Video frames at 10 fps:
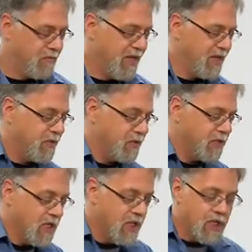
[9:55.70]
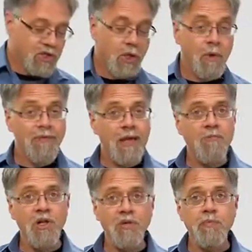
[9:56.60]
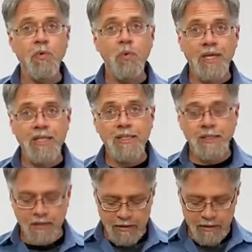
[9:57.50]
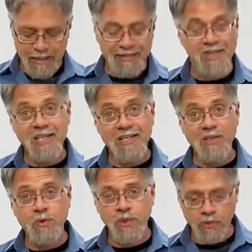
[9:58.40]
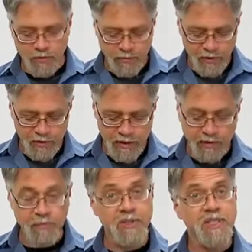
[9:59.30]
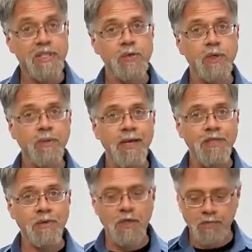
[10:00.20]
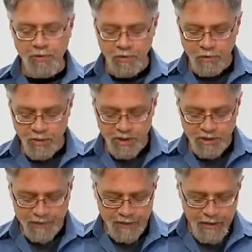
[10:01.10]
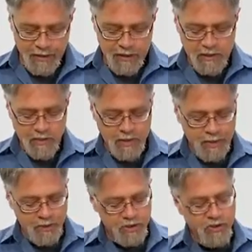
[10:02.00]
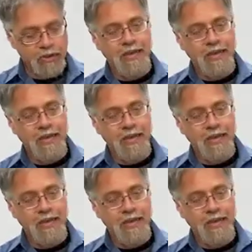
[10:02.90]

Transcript: bad news. So we've got multiple ways, kind of stages we go through for cleaning. First thing is we go back to our blower brush. So again, I'm going to turn the